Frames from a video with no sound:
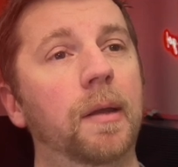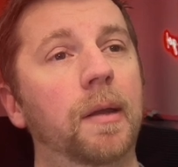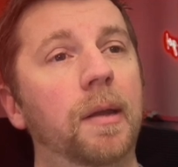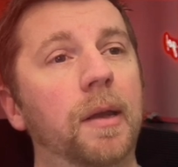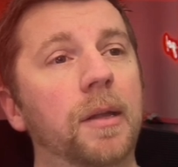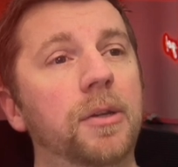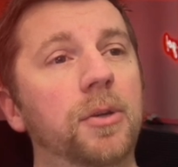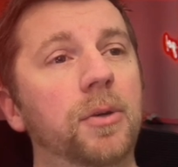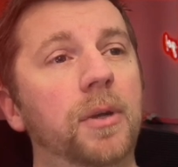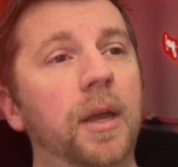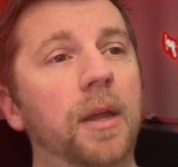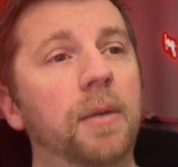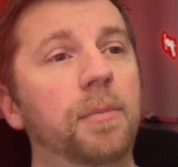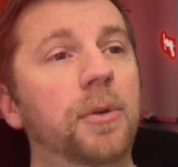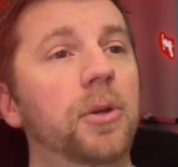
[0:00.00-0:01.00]
and you
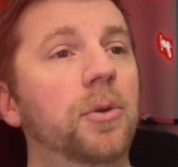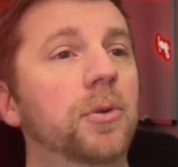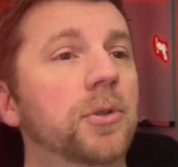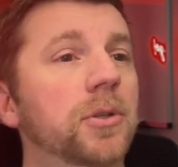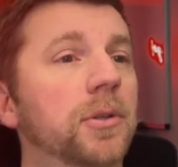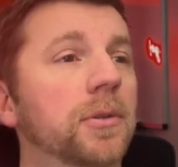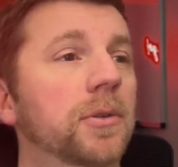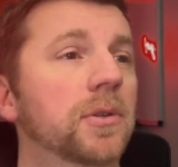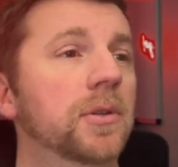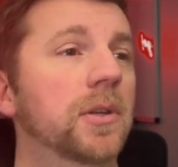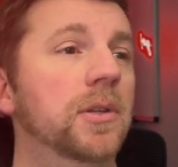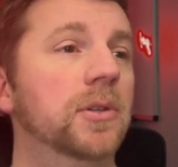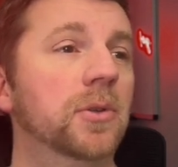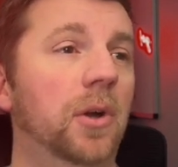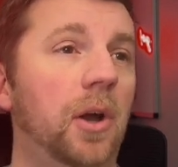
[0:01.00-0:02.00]
can muse.
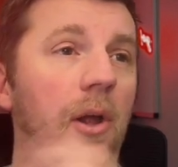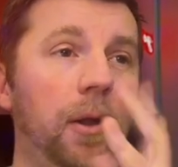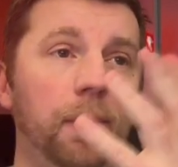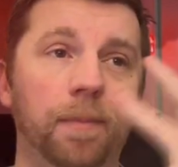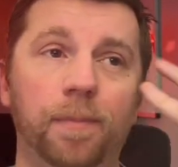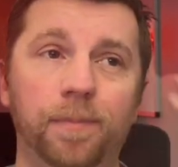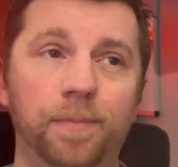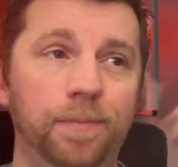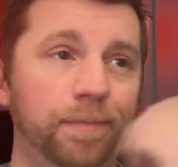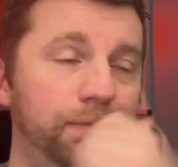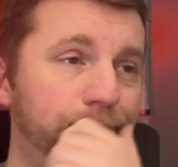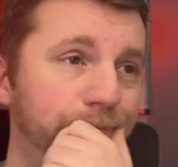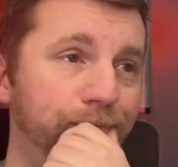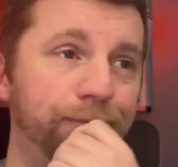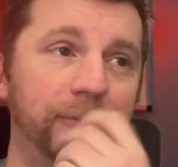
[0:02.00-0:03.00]
These are all
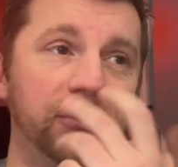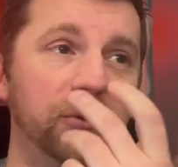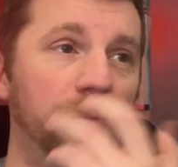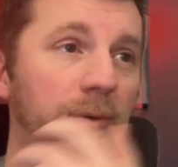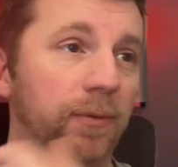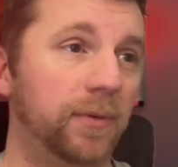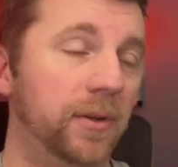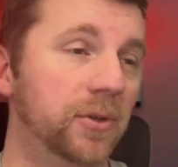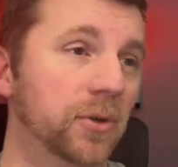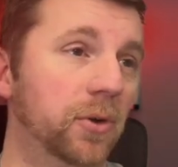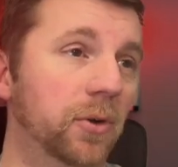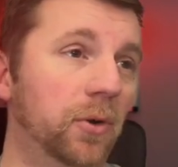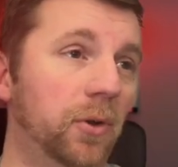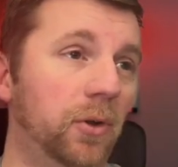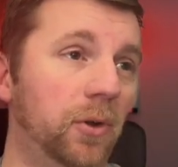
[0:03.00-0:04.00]
sort of
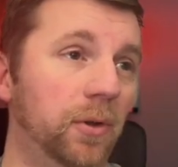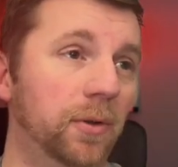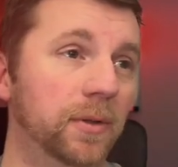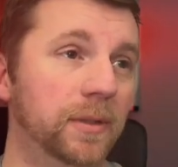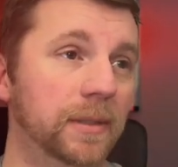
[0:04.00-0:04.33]
internal